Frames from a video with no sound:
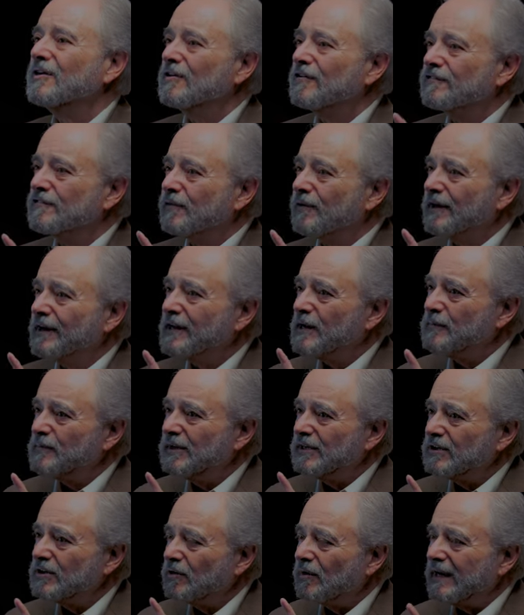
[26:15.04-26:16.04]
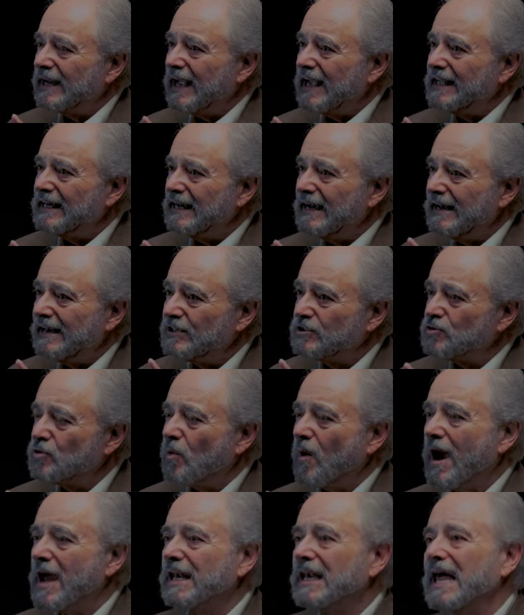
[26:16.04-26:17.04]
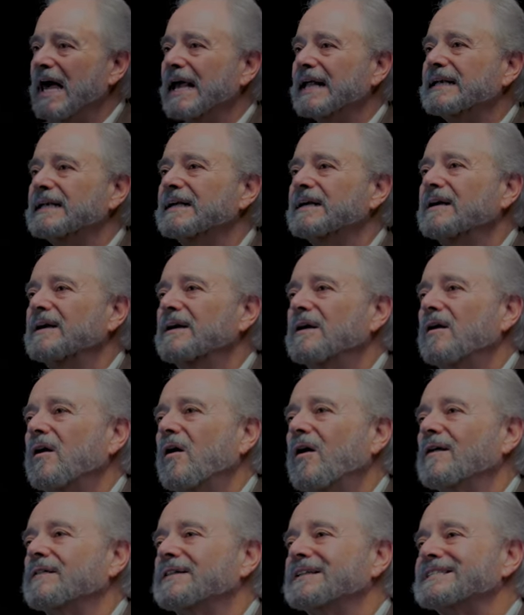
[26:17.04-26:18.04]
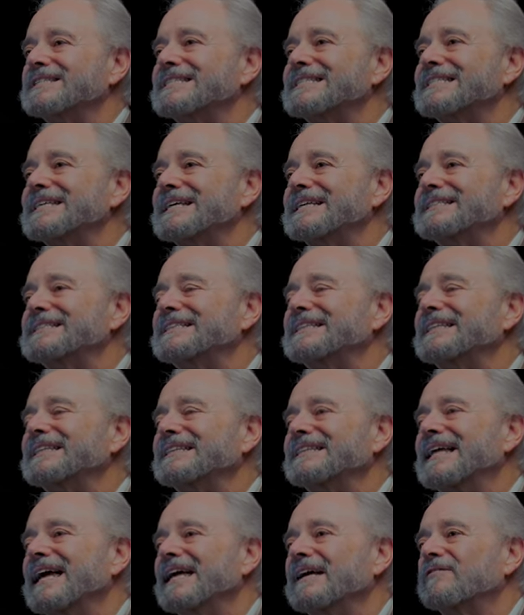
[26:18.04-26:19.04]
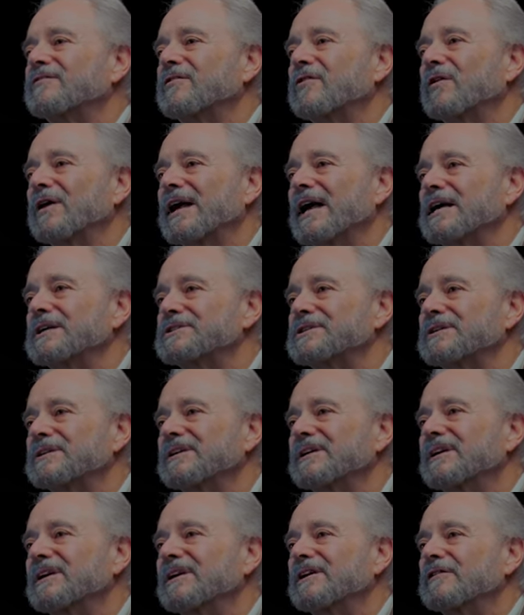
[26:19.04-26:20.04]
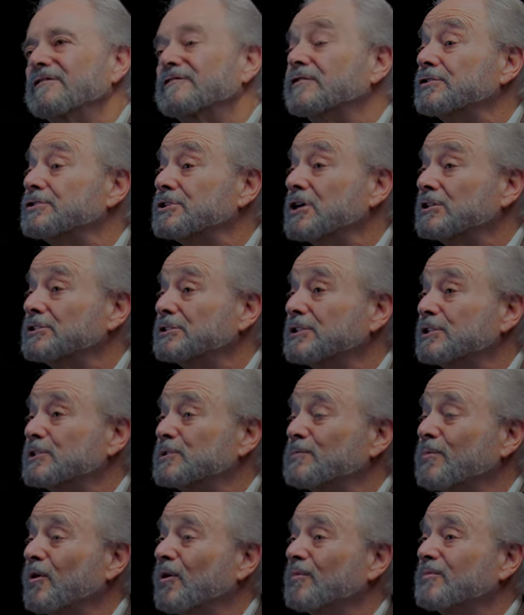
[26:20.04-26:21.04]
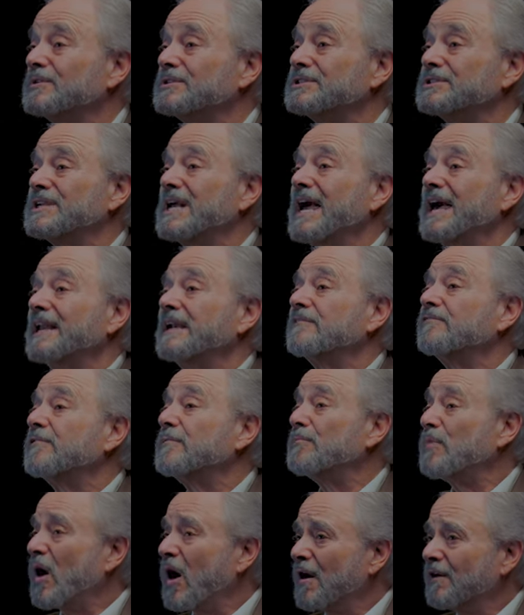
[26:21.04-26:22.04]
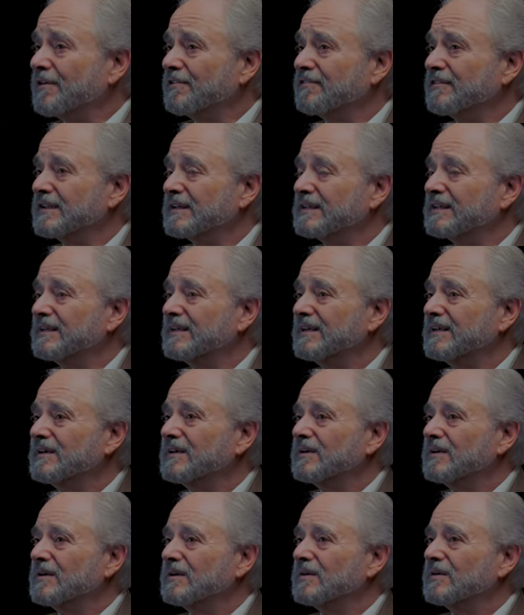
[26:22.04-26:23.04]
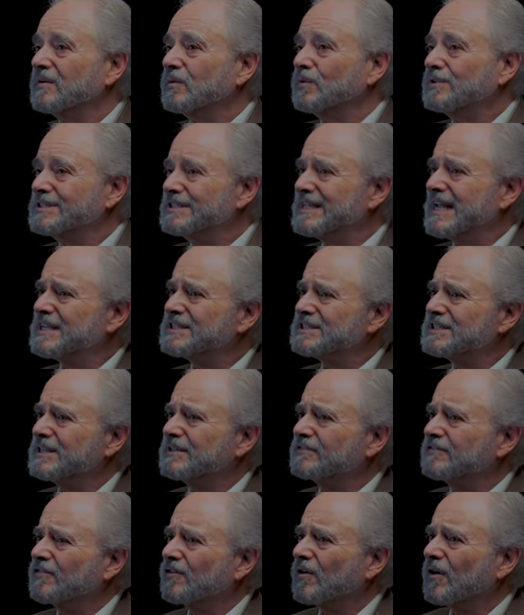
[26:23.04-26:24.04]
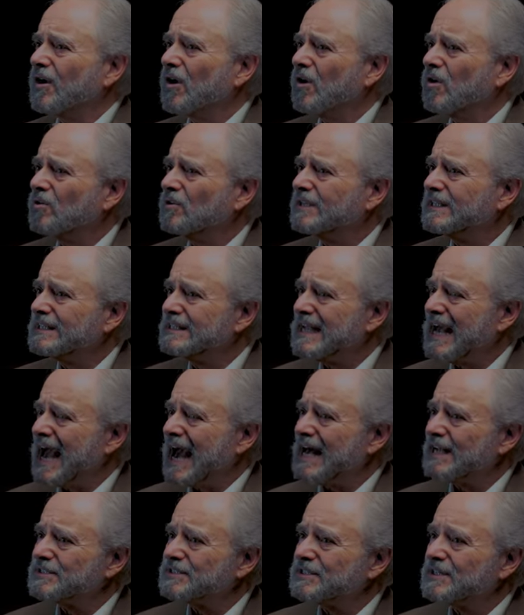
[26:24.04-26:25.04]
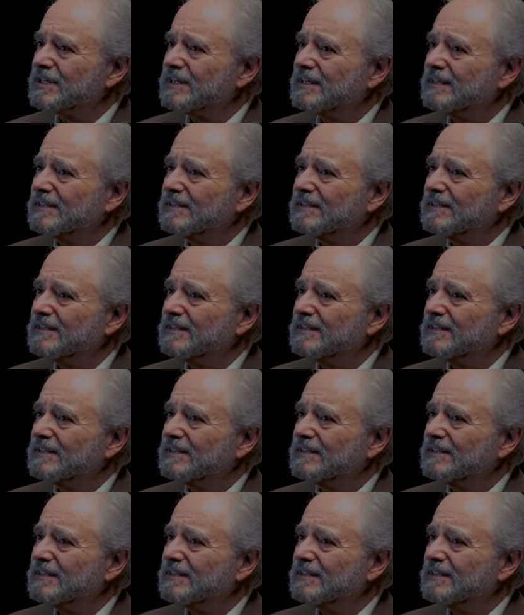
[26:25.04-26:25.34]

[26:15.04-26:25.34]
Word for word: for it had been created at twilight on the sixth day of creation for just this purpose, and every part of it was destined for a holy task.